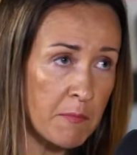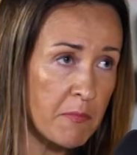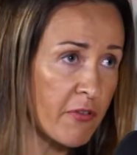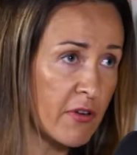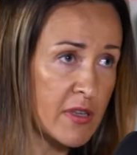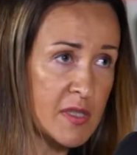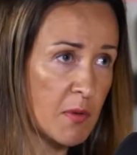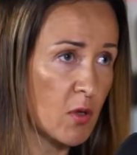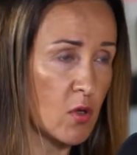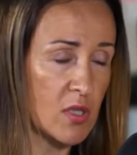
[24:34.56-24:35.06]

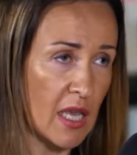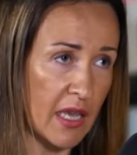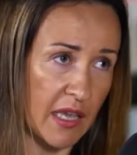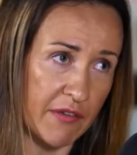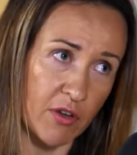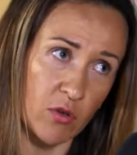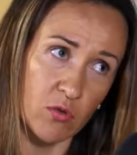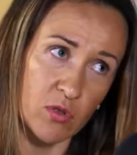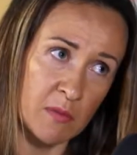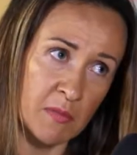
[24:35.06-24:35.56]
prevents, because I
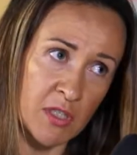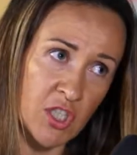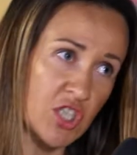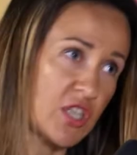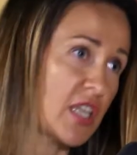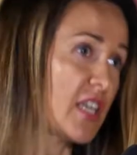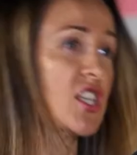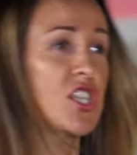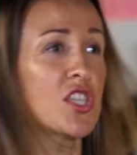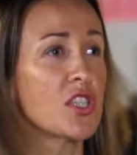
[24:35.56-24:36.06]
have a good
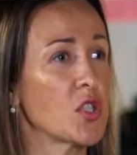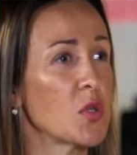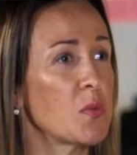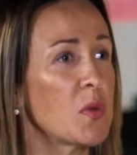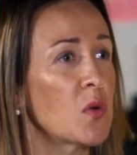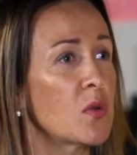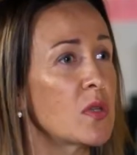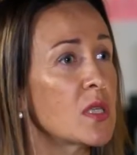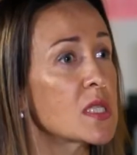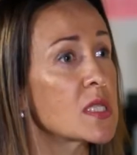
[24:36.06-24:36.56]
imagination, to be
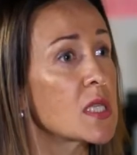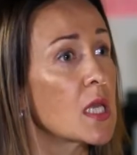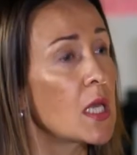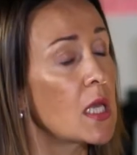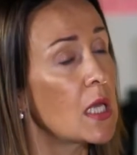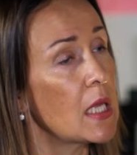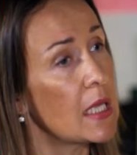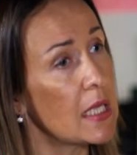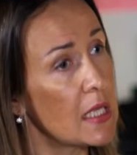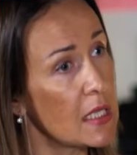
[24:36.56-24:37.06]
honest.
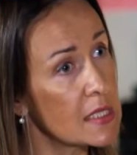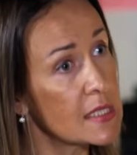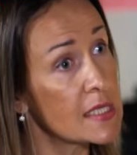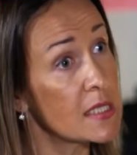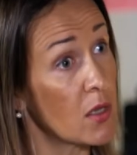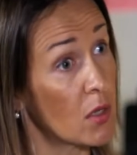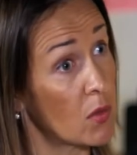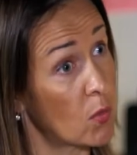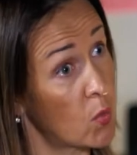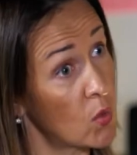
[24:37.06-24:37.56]
It's
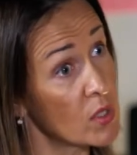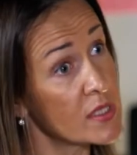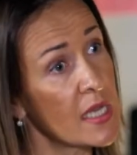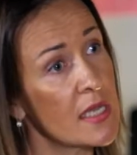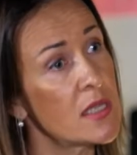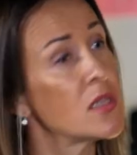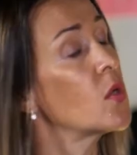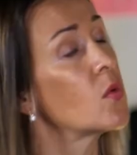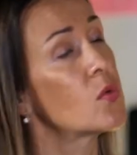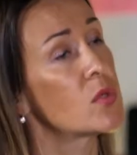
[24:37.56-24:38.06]
what
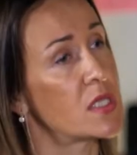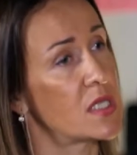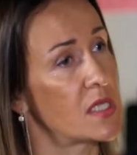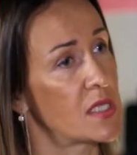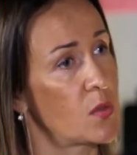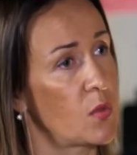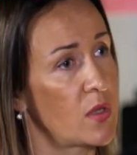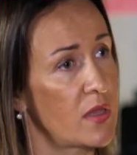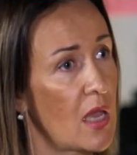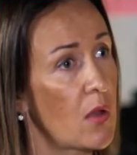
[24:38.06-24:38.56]
I
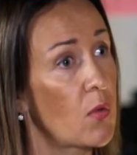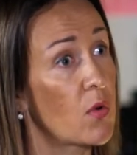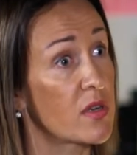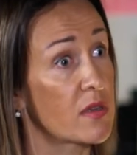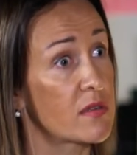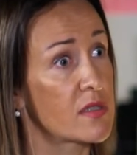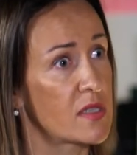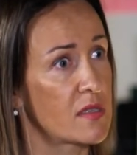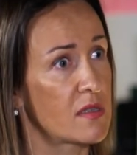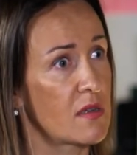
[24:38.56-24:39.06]
noticed when I
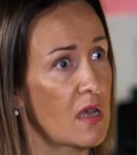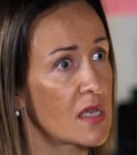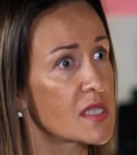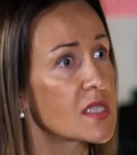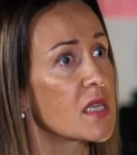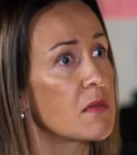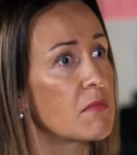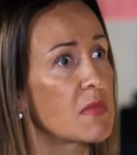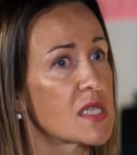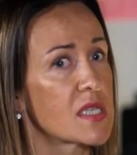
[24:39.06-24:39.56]
was
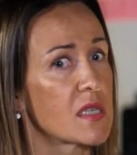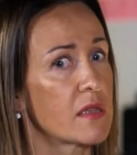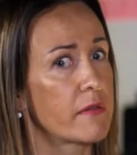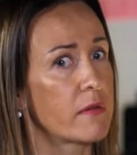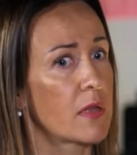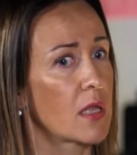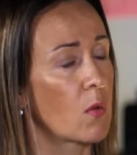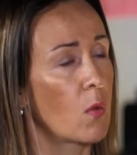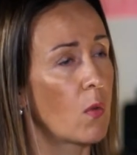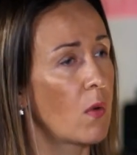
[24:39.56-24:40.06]
asking
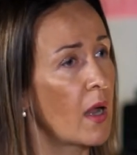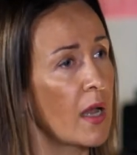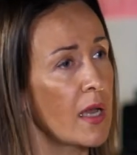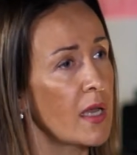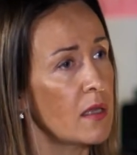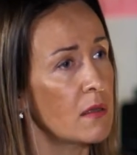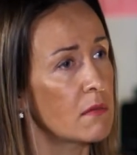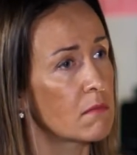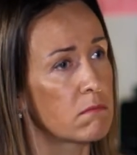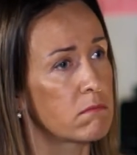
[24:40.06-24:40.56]
myself, like,
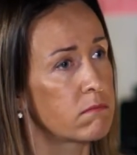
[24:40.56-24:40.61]
why